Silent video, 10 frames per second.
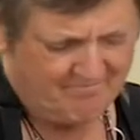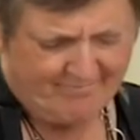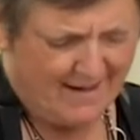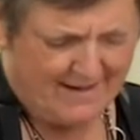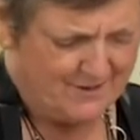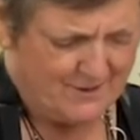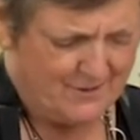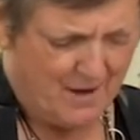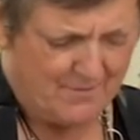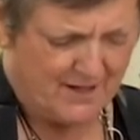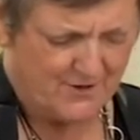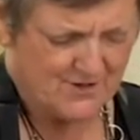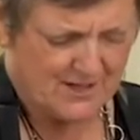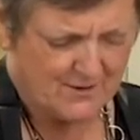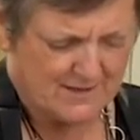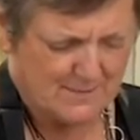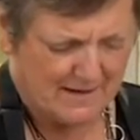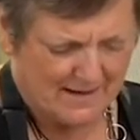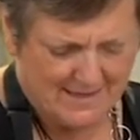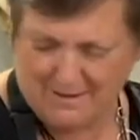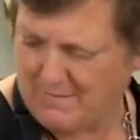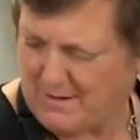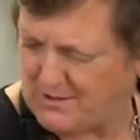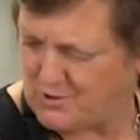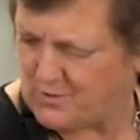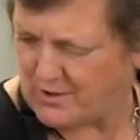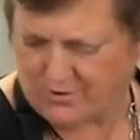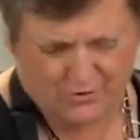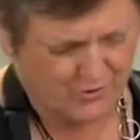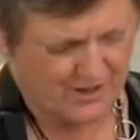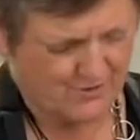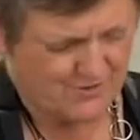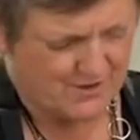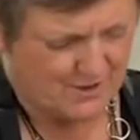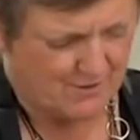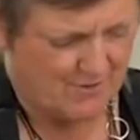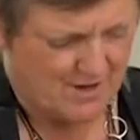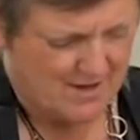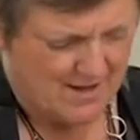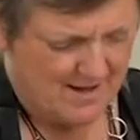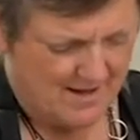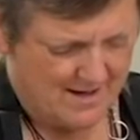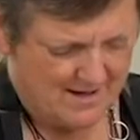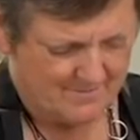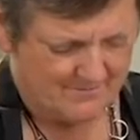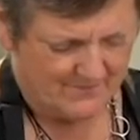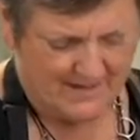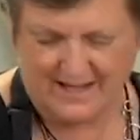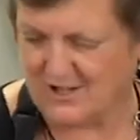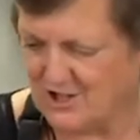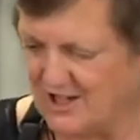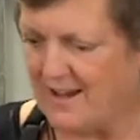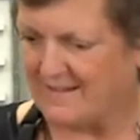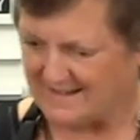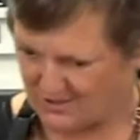I don't know how many years ago it's been, I think maybe twenty or thirty years ago. Um, and she had this